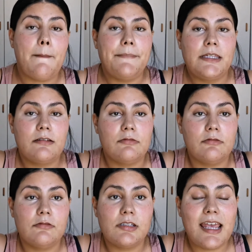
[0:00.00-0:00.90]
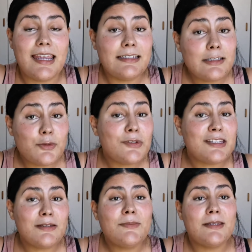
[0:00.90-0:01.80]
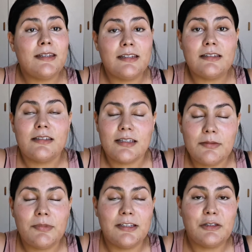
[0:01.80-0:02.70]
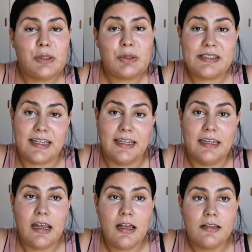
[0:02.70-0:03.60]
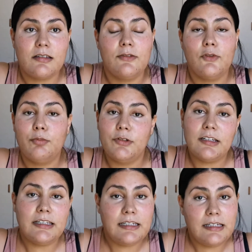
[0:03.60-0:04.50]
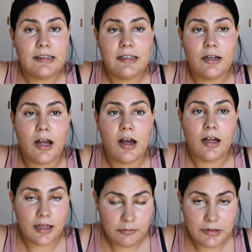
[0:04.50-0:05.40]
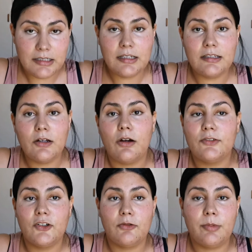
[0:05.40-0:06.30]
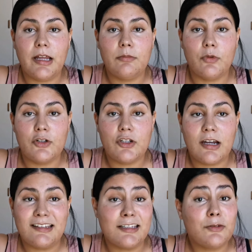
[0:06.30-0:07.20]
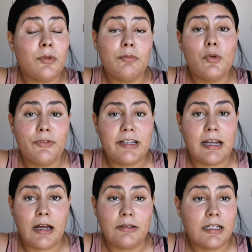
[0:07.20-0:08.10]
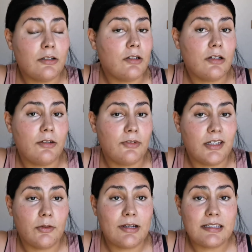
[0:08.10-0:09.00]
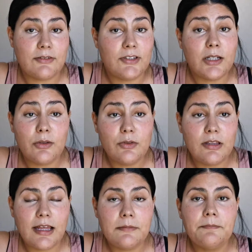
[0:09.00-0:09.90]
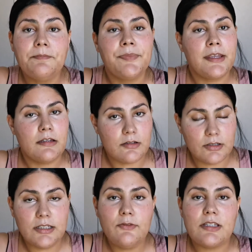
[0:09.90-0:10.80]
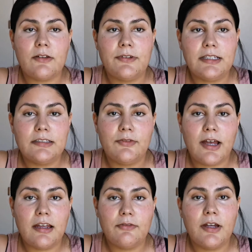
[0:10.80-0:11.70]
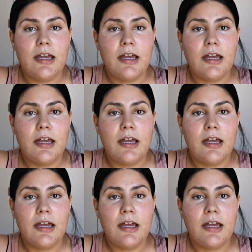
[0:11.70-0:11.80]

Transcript: because it needs to seep into your skin. So if you put on anything immediately after you apply moisturizer, it will move around. I don't know if anyone has ever told you that. So give yourself at least 5,